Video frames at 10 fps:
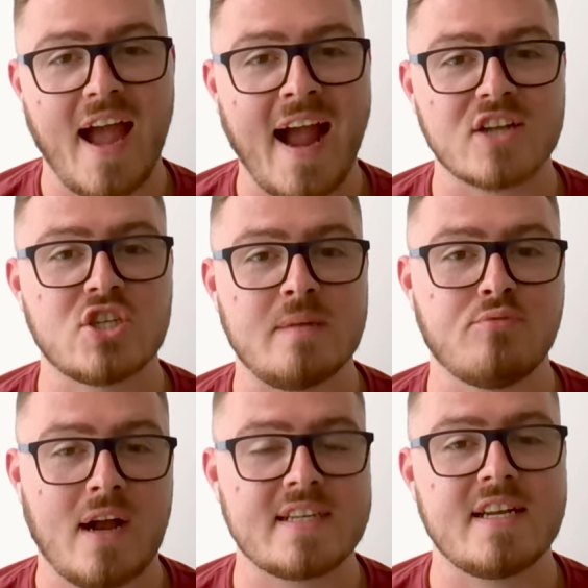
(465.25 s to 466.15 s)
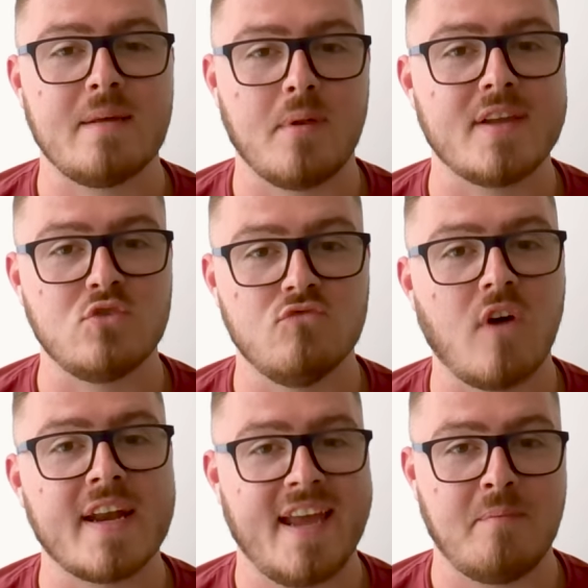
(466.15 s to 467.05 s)
actually practically applied to
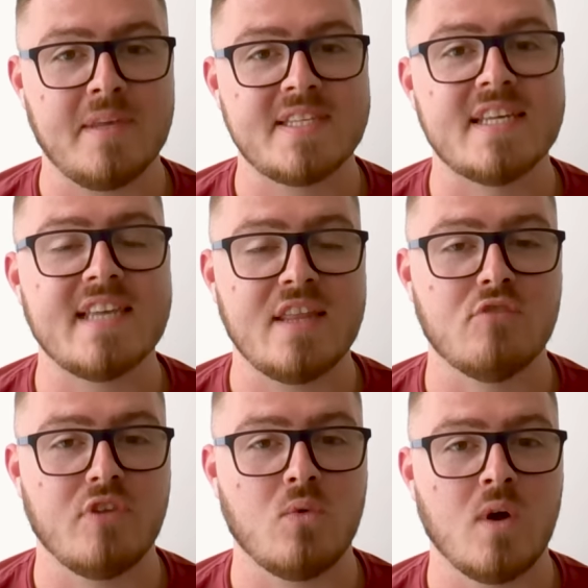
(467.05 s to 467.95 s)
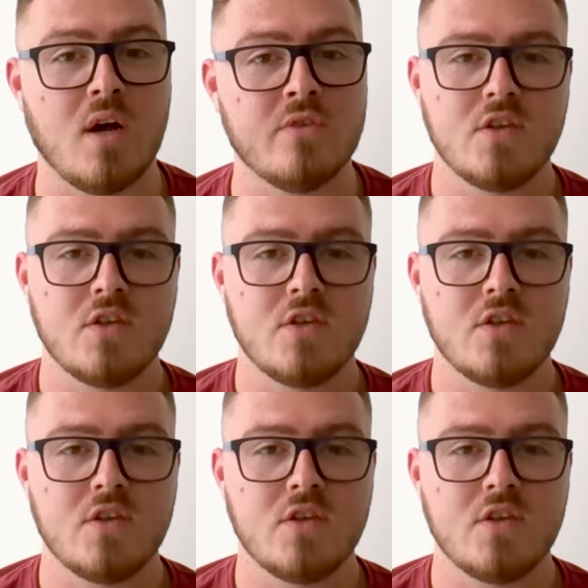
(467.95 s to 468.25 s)
running a business in the real world.